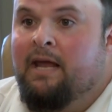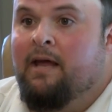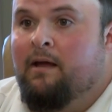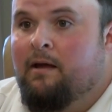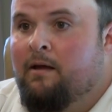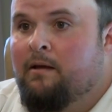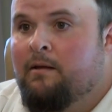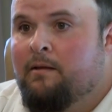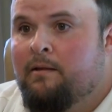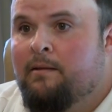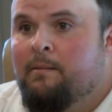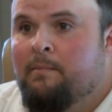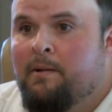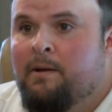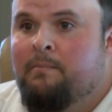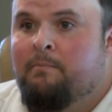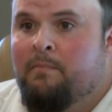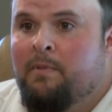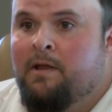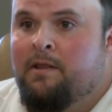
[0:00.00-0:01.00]
Yeah. I
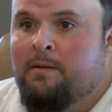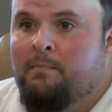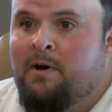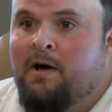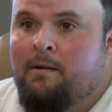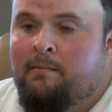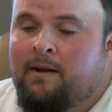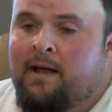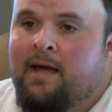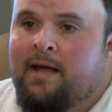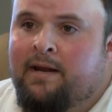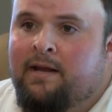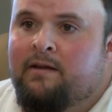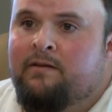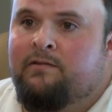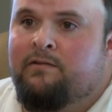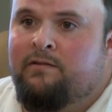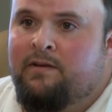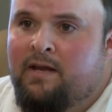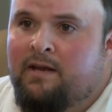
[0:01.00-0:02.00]
mean, but the bottom line
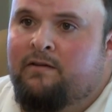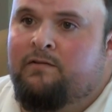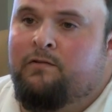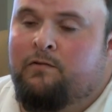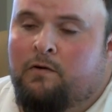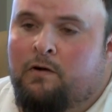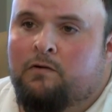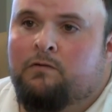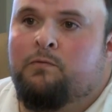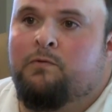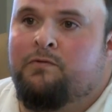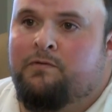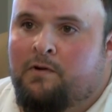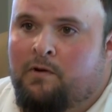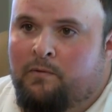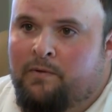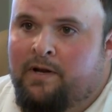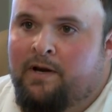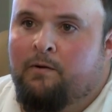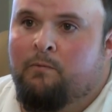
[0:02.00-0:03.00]
is, yes, drugs were
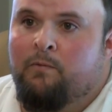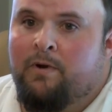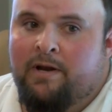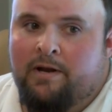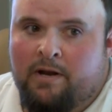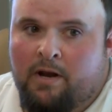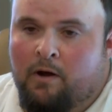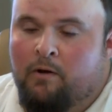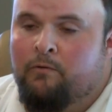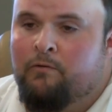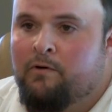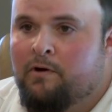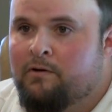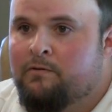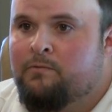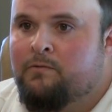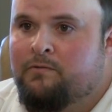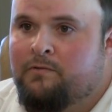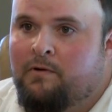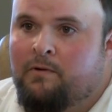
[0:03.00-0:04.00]
sold there. We know
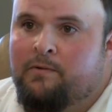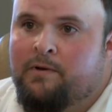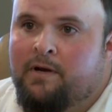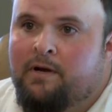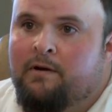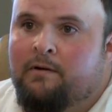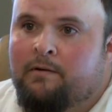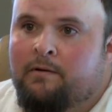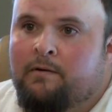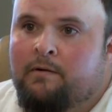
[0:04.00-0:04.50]
drugs were sold there.